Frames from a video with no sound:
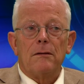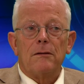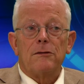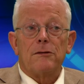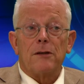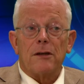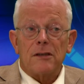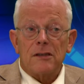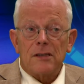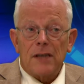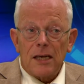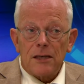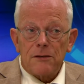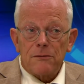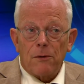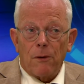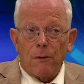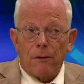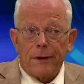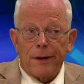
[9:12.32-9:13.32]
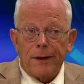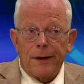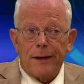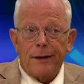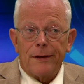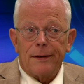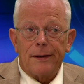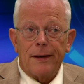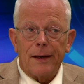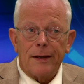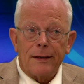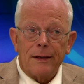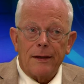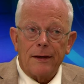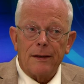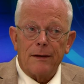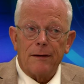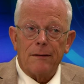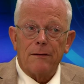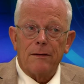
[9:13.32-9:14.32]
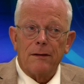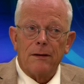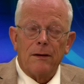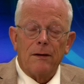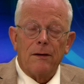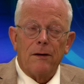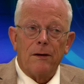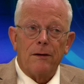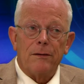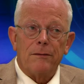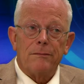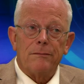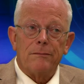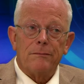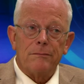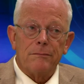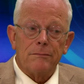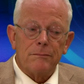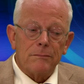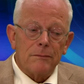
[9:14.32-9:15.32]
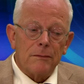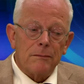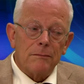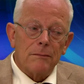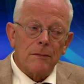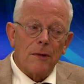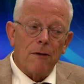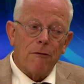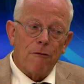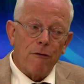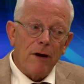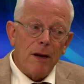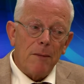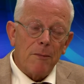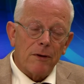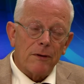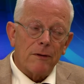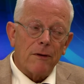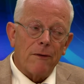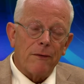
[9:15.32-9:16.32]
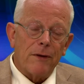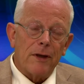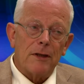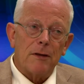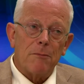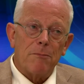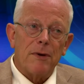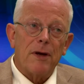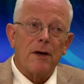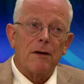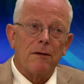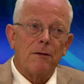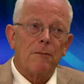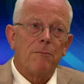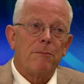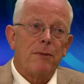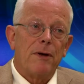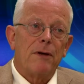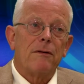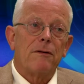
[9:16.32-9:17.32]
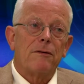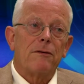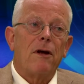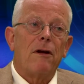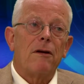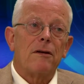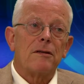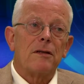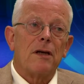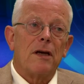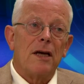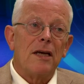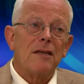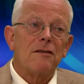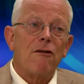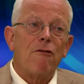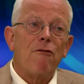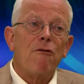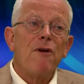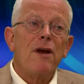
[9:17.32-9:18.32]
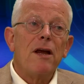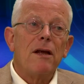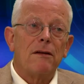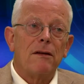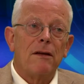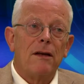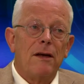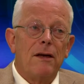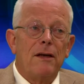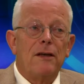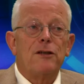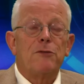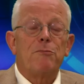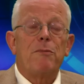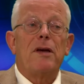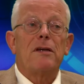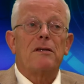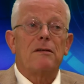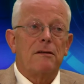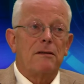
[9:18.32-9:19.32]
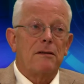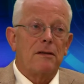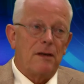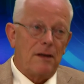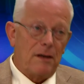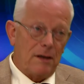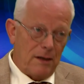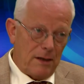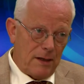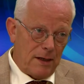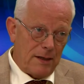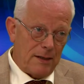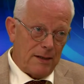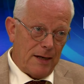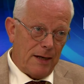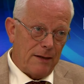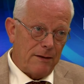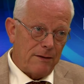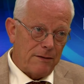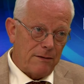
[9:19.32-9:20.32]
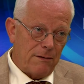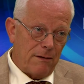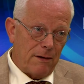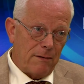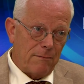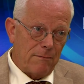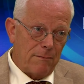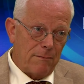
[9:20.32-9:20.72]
successful in getting an agreement on that the periodontology is a real specialty in dentistry.